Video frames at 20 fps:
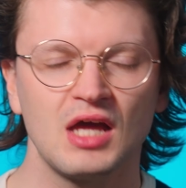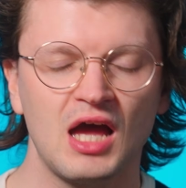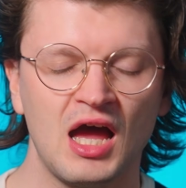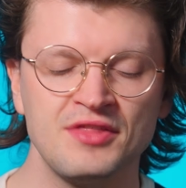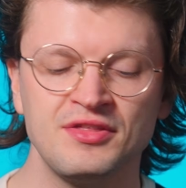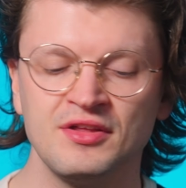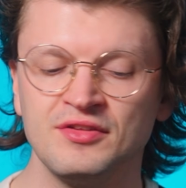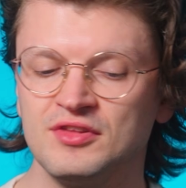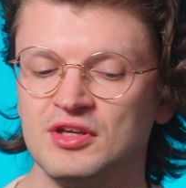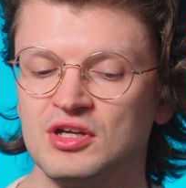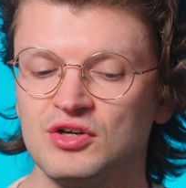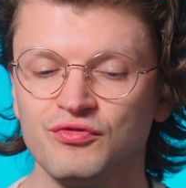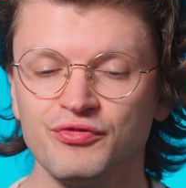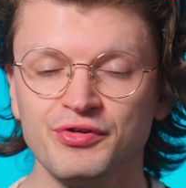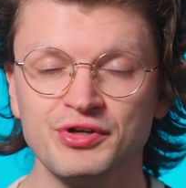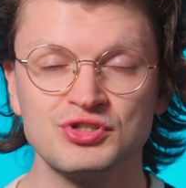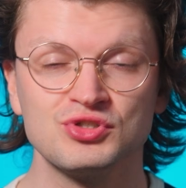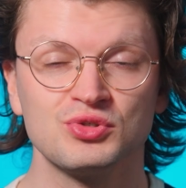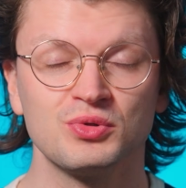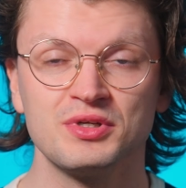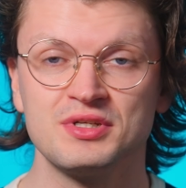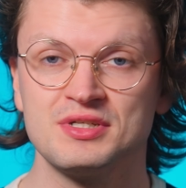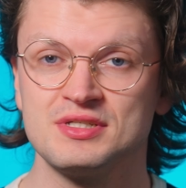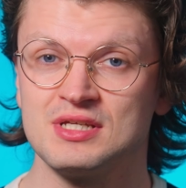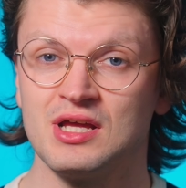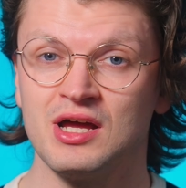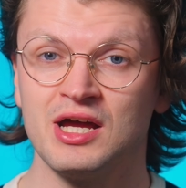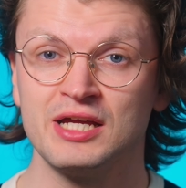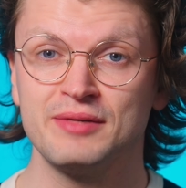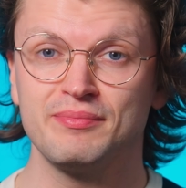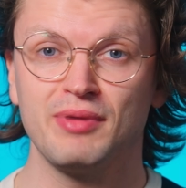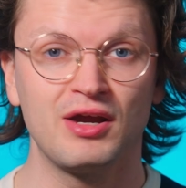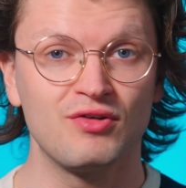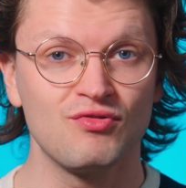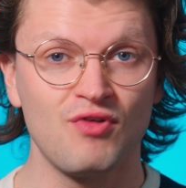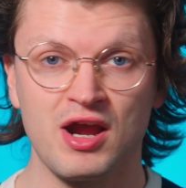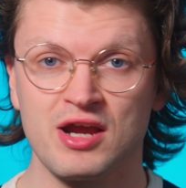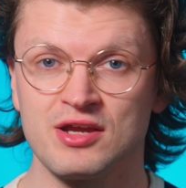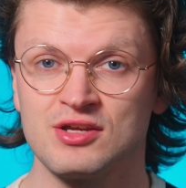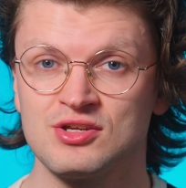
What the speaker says: I think the original design by Ray